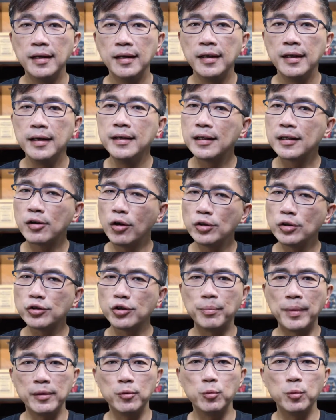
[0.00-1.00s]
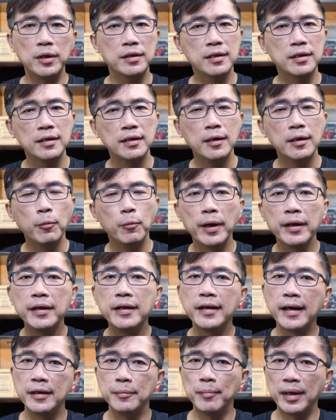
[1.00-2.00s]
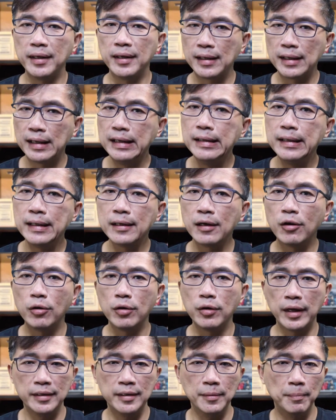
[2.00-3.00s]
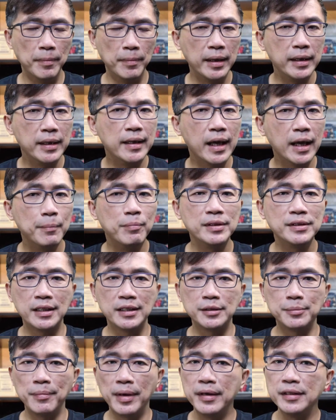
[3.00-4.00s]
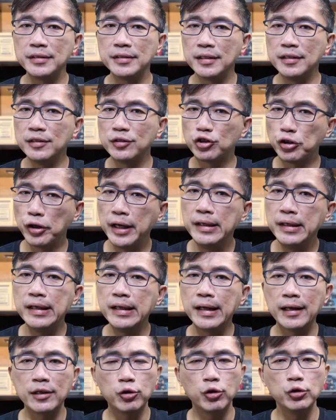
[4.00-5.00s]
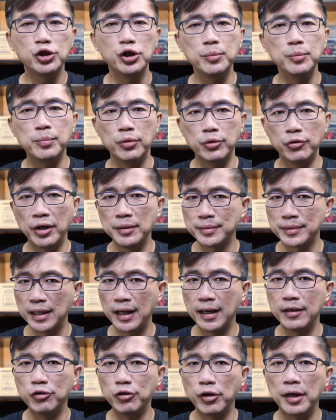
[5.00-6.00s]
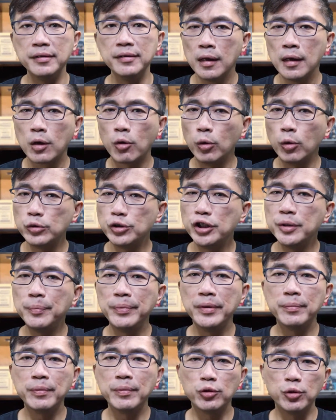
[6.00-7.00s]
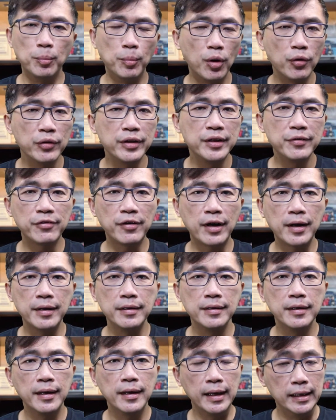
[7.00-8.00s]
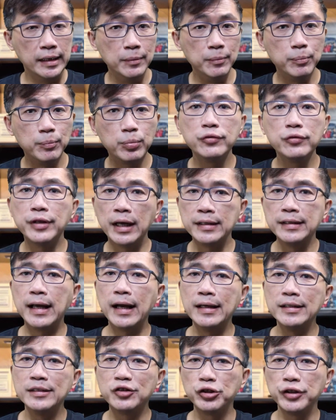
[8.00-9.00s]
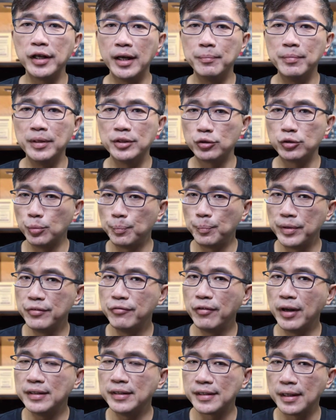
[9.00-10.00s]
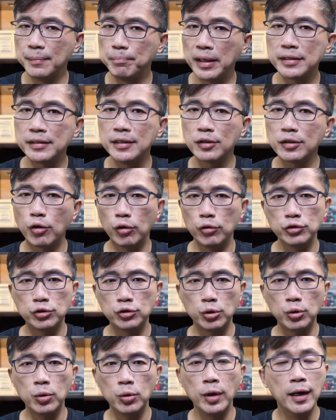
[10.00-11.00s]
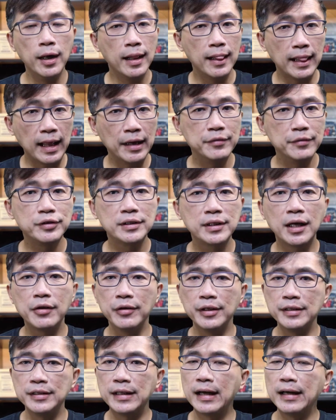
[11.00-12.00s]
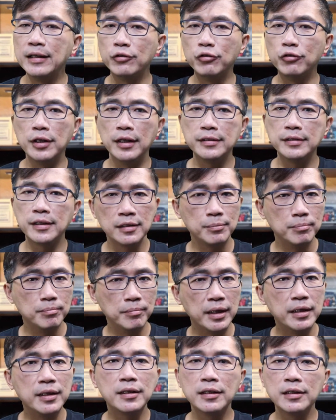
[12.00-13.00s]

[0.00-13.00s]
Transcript: In the course of my work, whether at my clinic or at the many Habits as Medicine training and coaching programs that I run, coaching people to modify and improve their dietary habits to prevent and better control lifestyle and diet-related medical